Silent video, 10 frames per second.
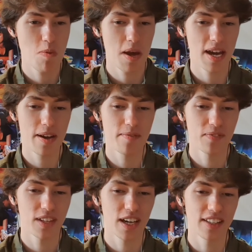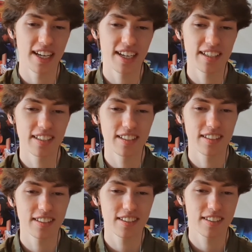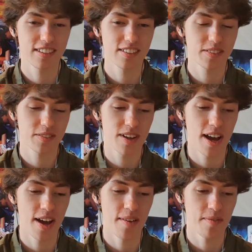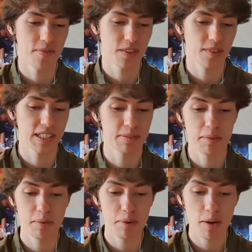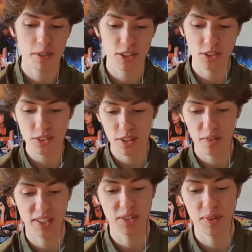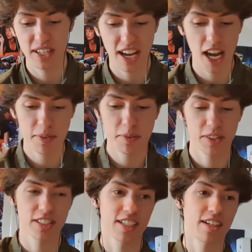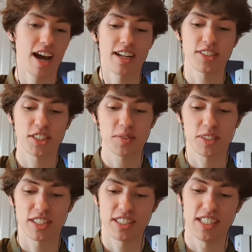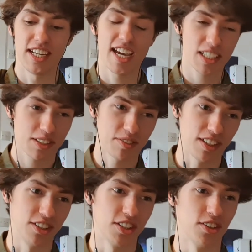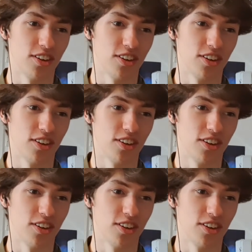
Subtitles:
And then went to Pittenweem Primary School. Went to Wade Academy, which is in Amsterdam, which is the next village across.